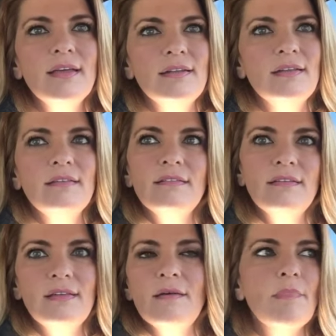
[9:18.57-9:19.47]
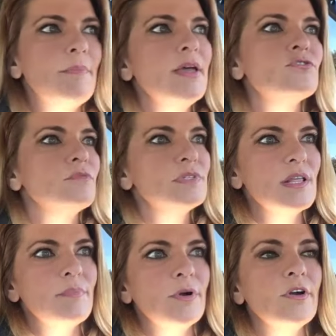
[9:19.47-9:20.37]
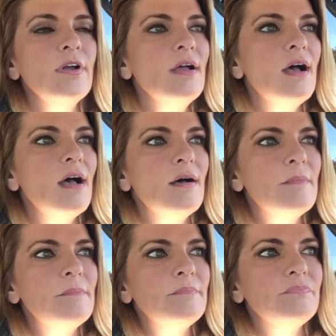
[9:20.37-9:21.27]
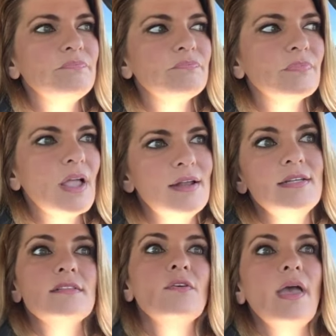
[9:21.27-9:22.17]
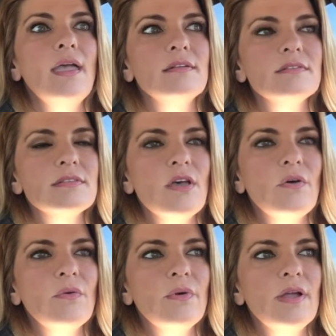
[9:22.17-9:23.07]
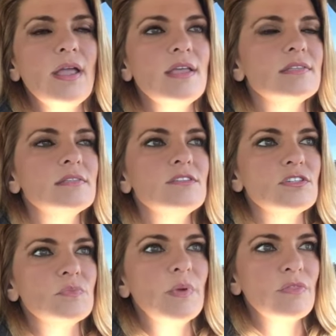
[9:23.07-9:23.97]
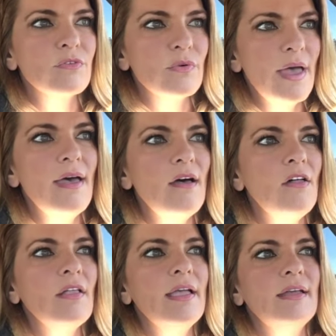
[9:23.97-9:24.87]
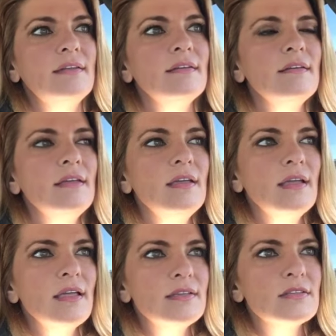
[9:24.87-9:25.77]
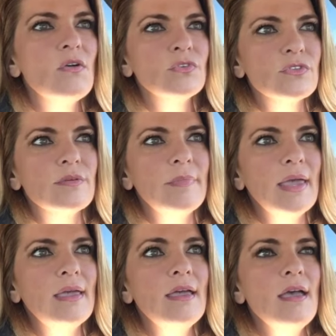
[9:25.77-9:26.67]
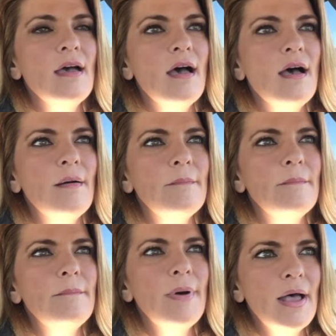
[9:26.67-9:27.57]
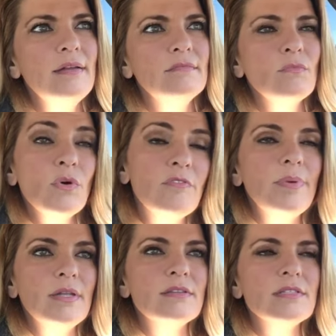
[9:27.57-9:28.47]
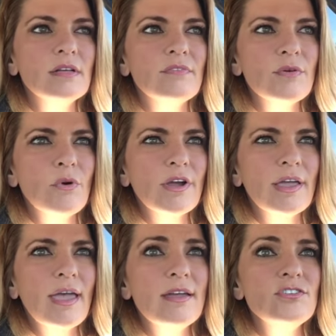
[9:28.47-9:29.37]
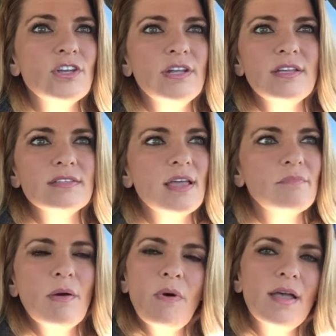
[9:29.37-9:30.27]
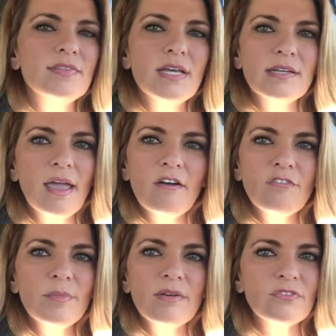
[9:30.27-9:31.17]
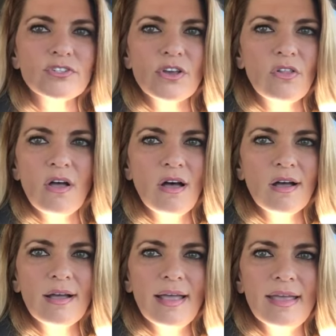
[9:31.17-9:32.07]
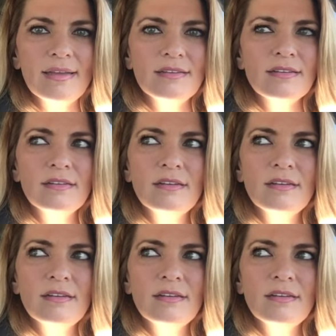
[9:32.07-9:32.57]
and get my bedroom slipper, I dislocate. So he's just been through hell, and he's older than me, but would have been still of the working age. And he's like, my wife's had to care for me for so long, and